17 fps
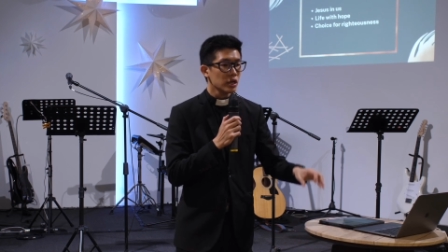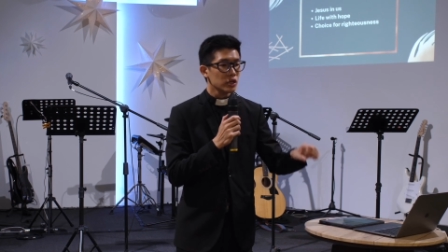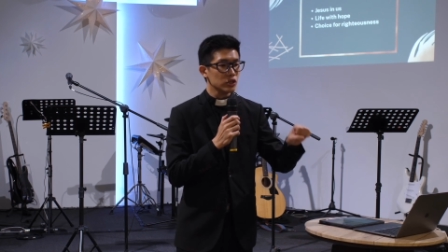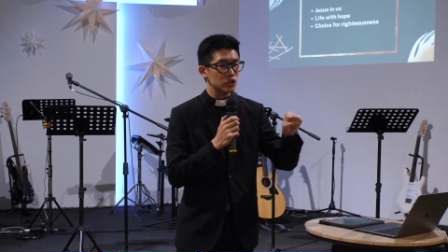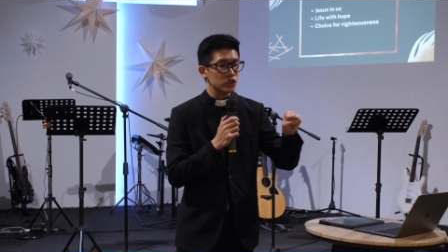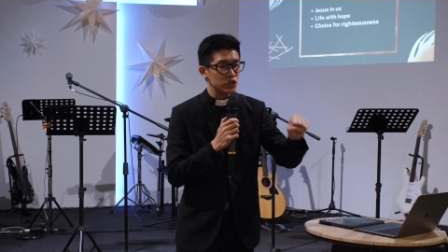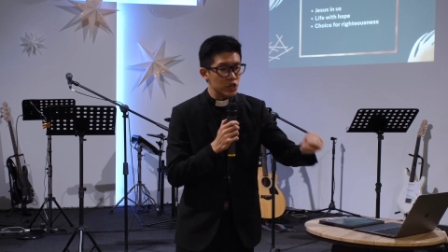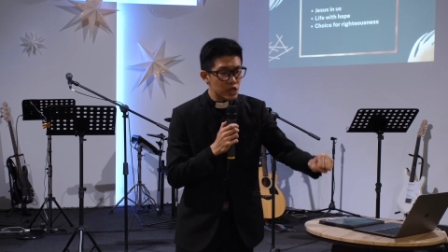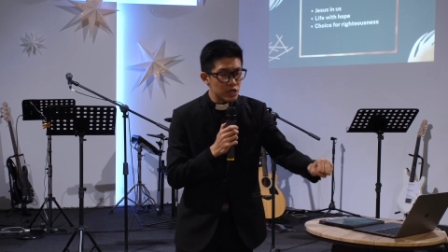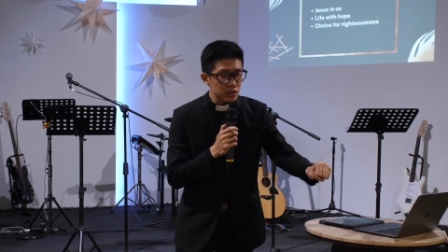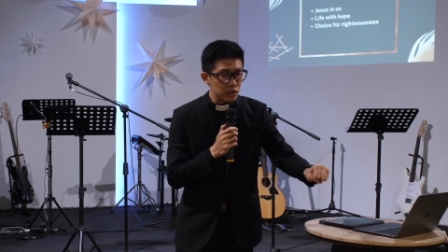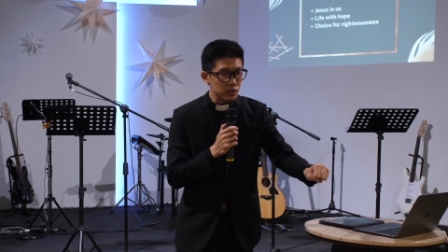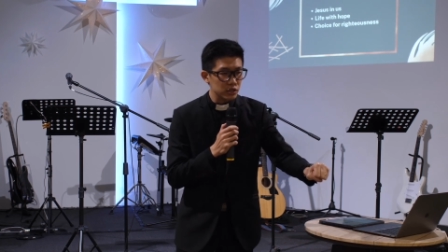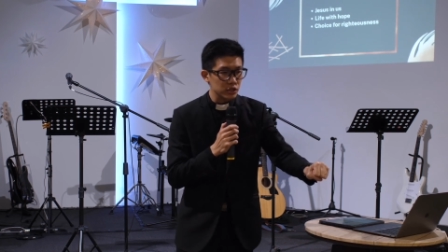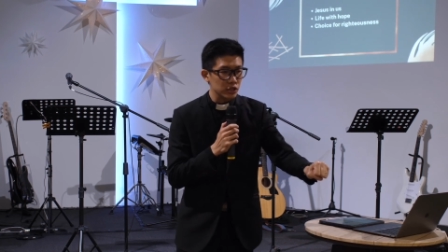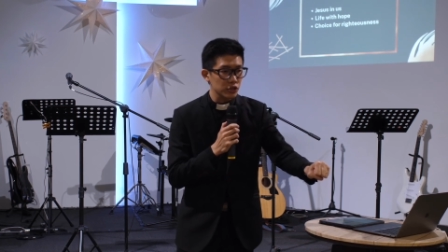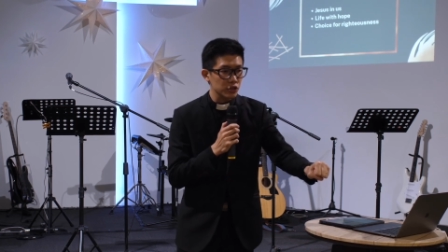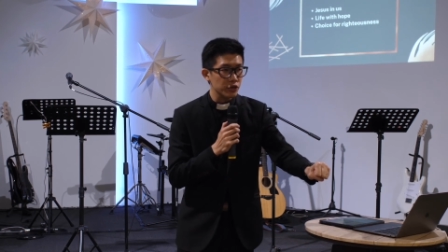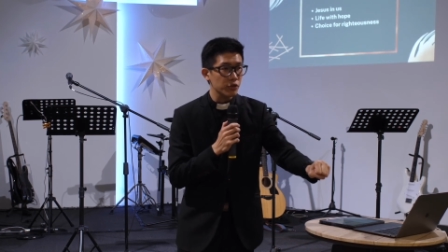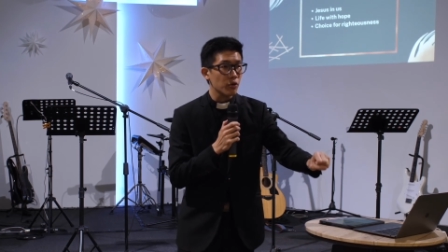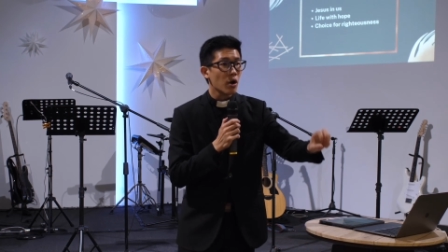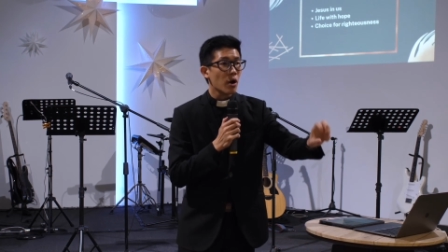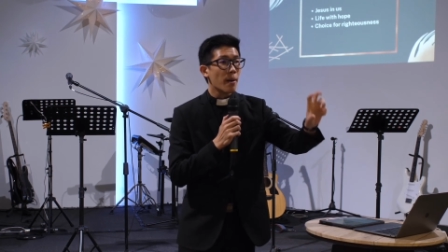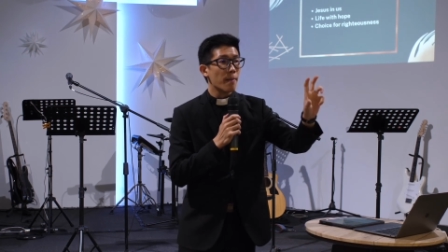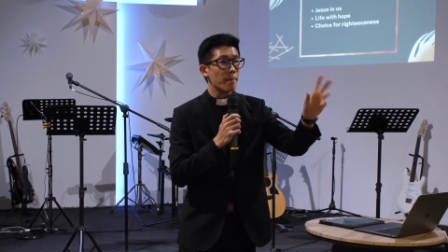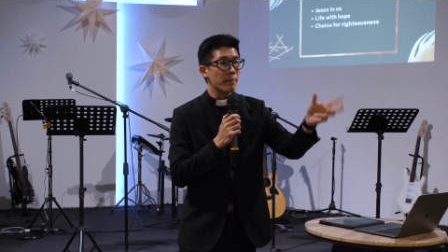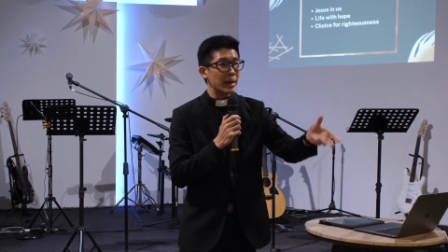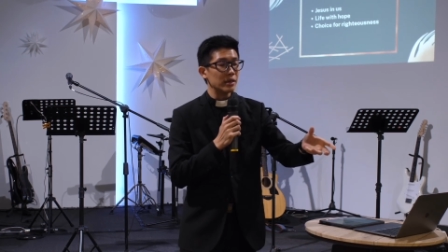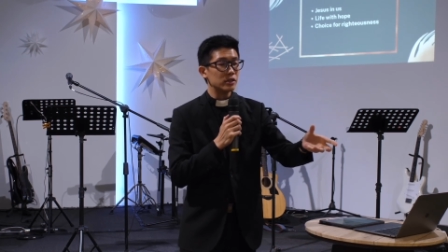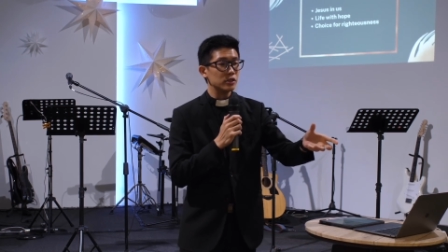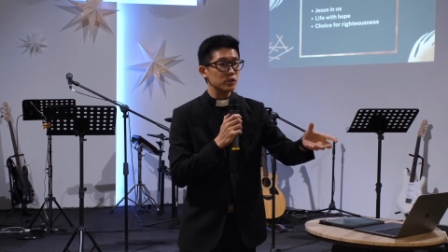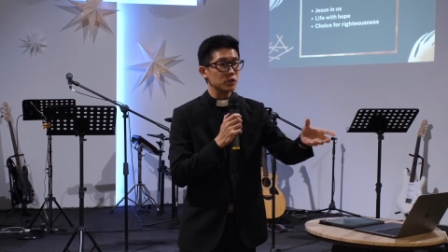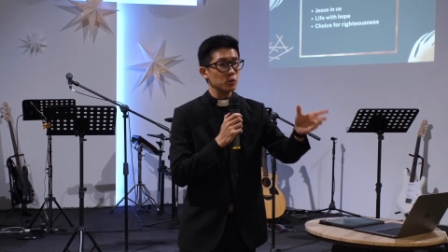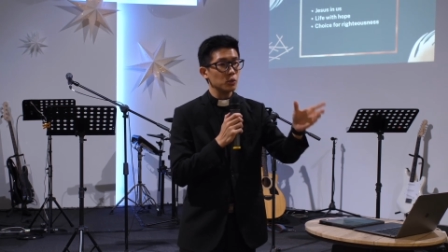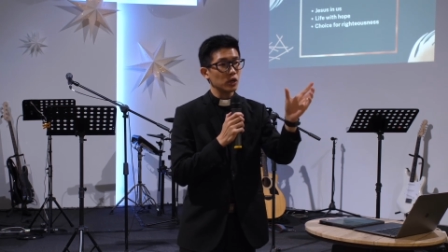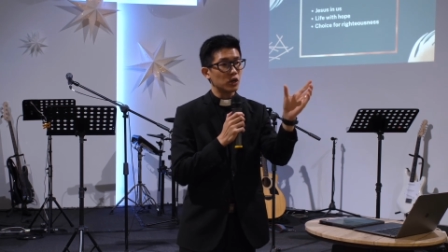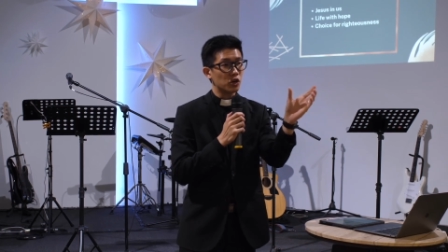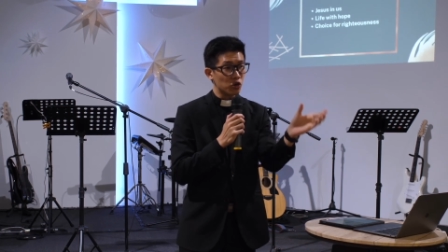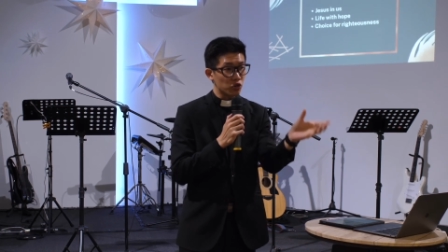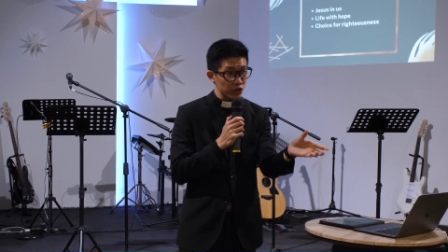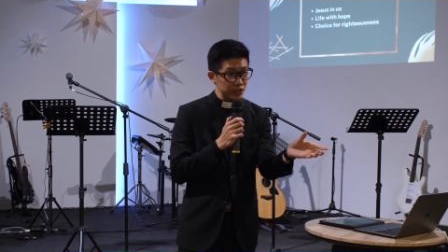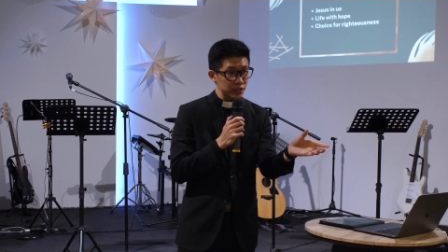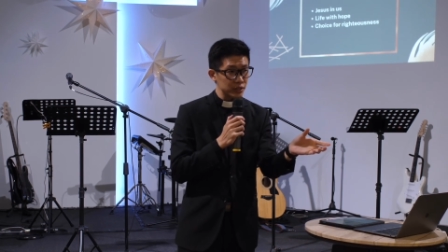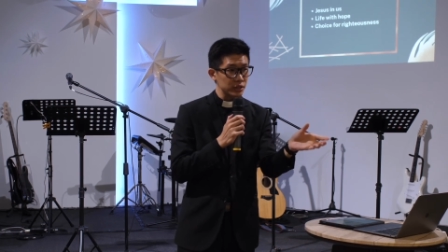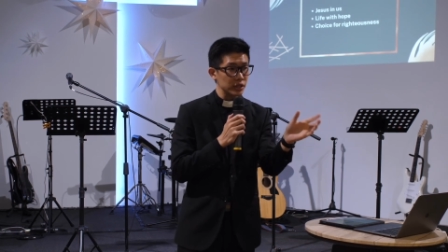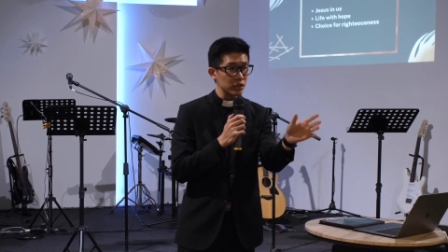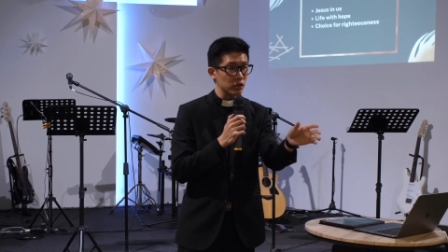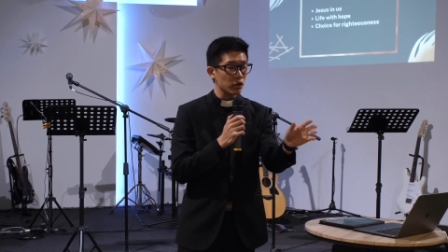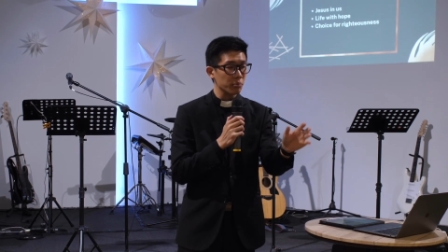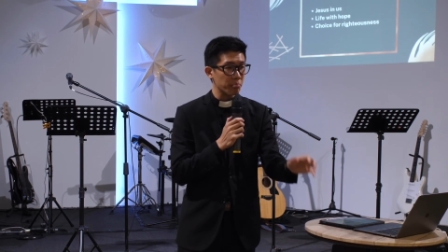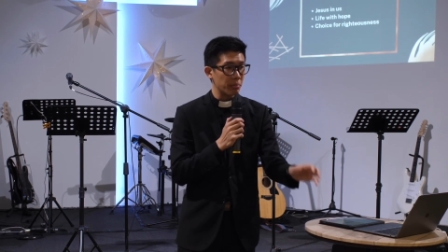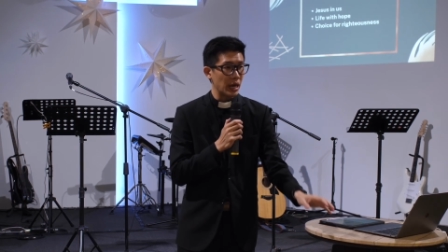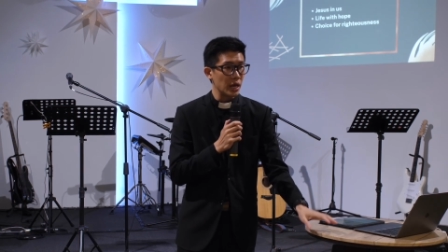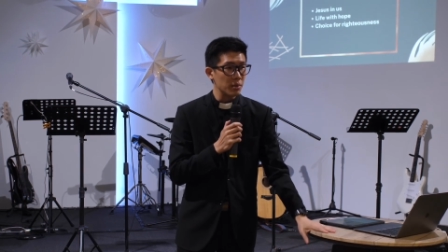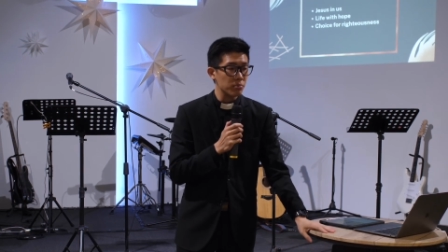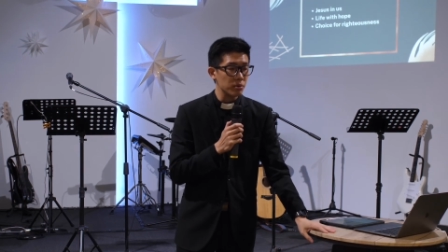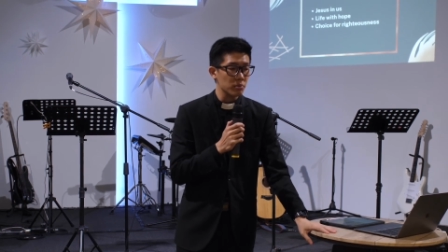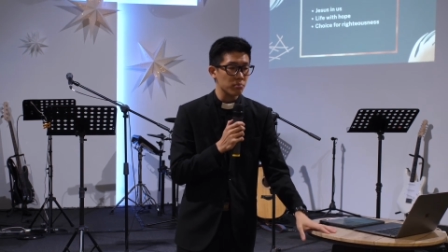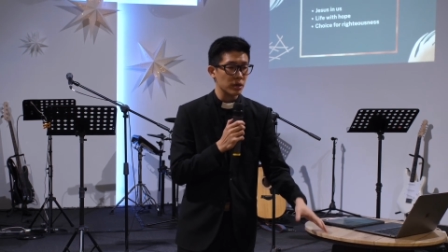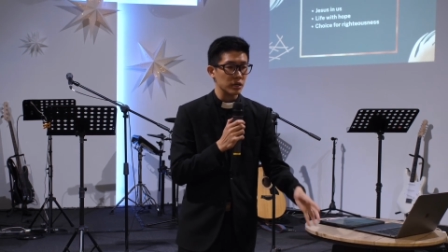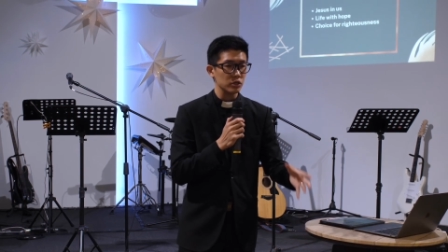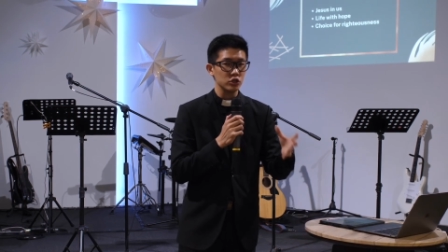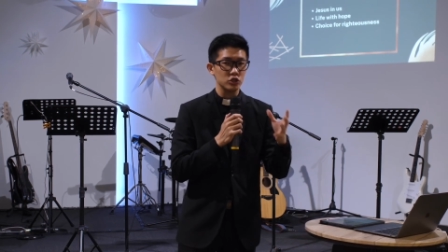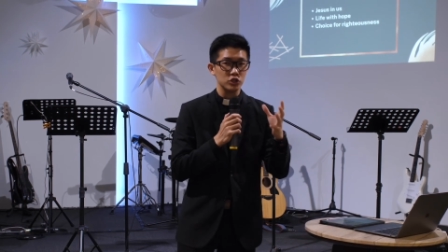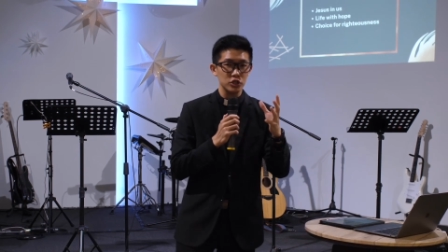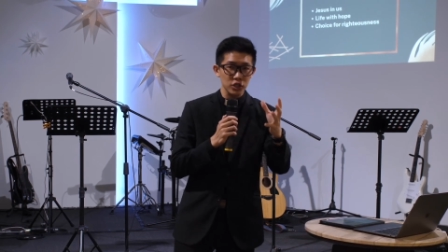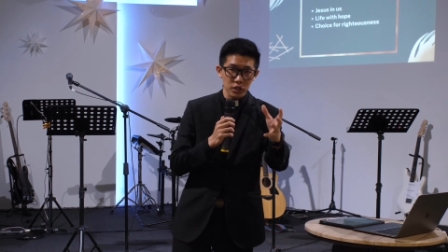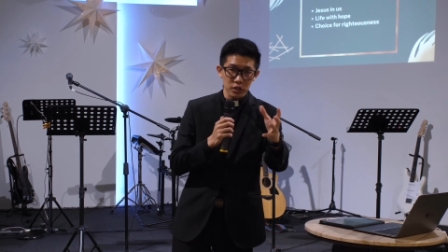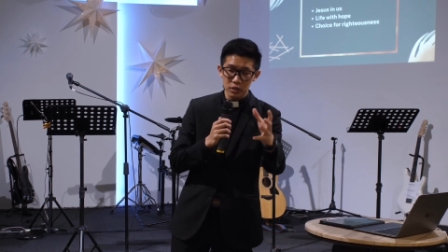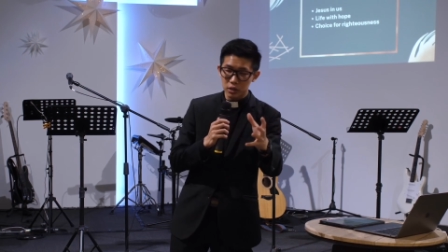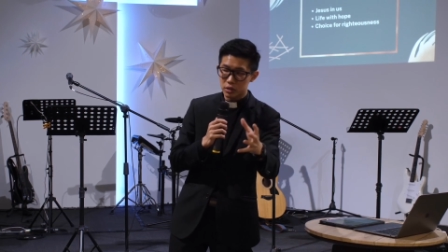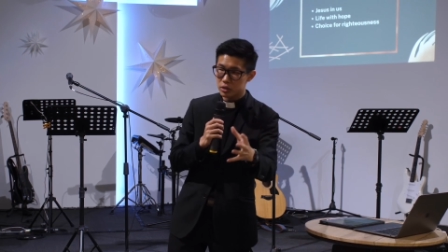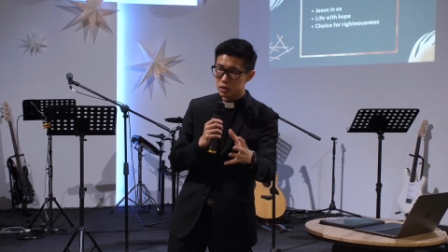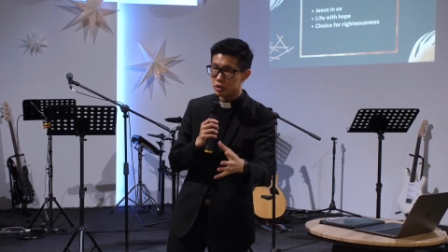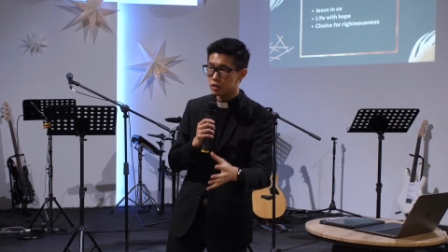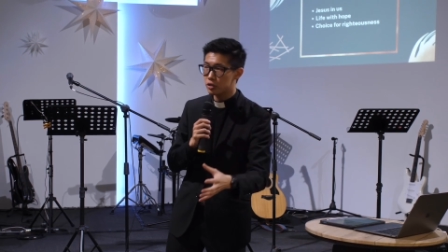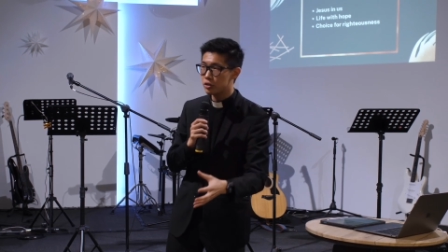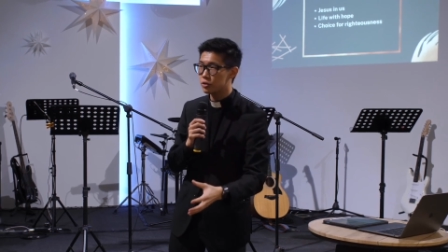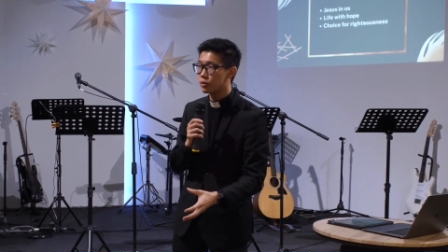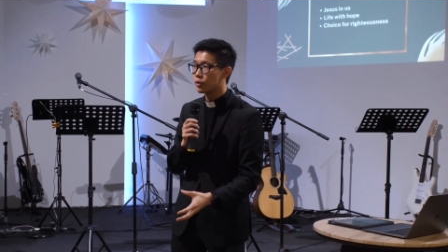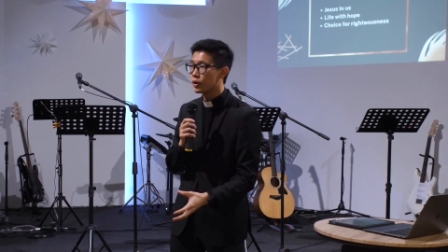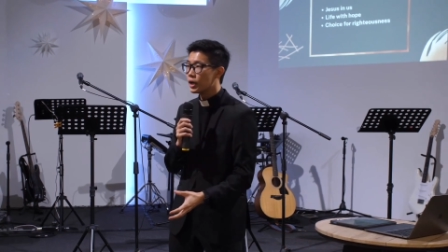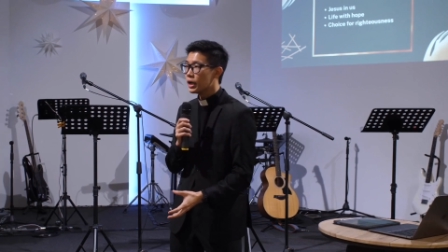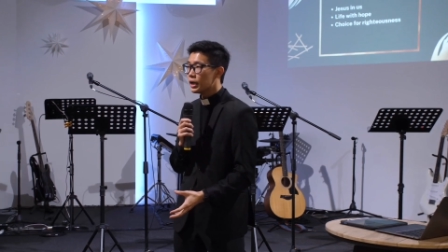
Jesus in you makes you a Christian on paper, but Jesus in you,